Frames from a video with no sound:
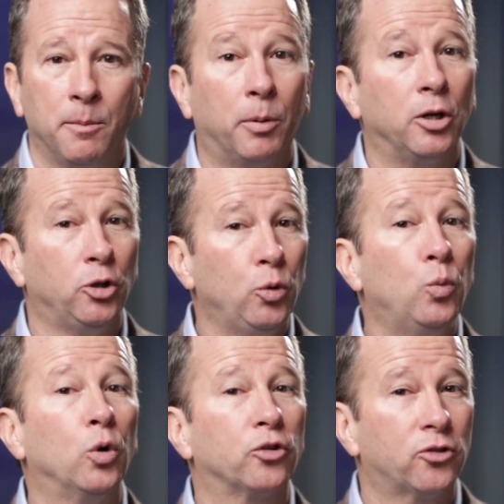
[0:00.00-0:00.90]
but you
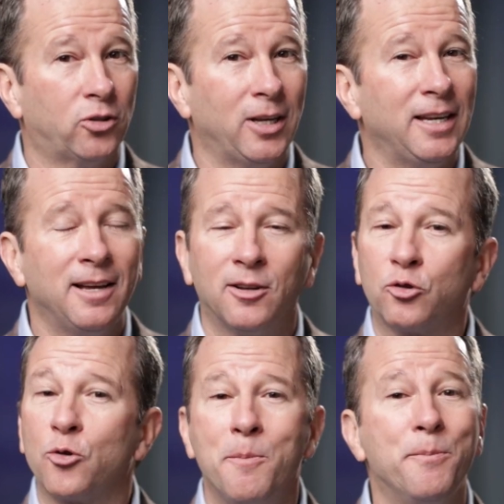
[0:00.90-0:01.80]
will see
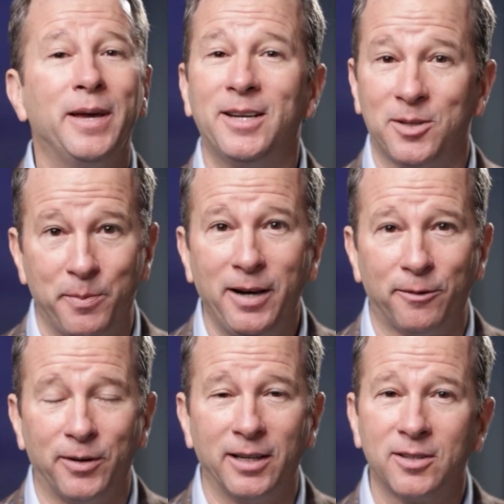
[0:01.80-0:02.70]
tremendous
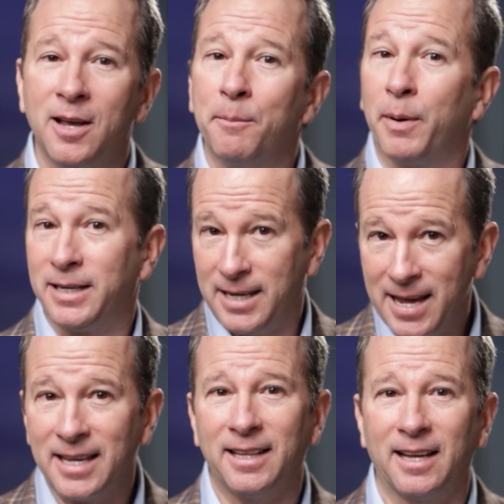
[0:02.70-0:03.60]
benefits by
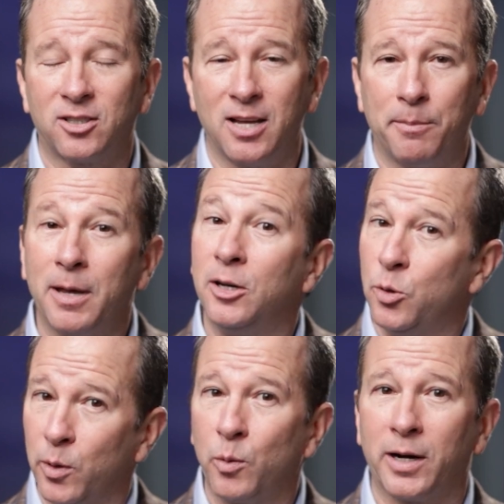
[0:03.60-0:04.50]
taking that step and
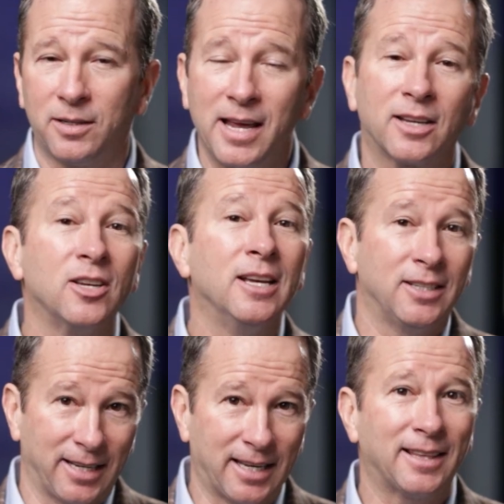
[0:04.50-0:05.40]
doing what it takes
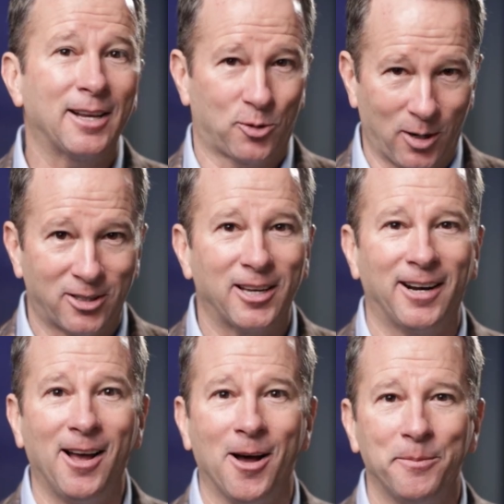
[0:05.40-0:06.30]
to get that trust
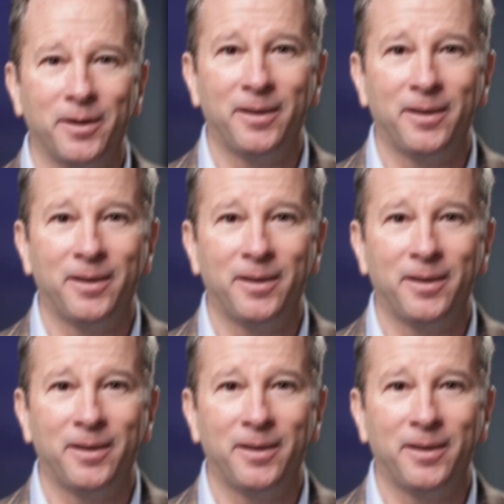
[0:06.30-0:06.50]
set up.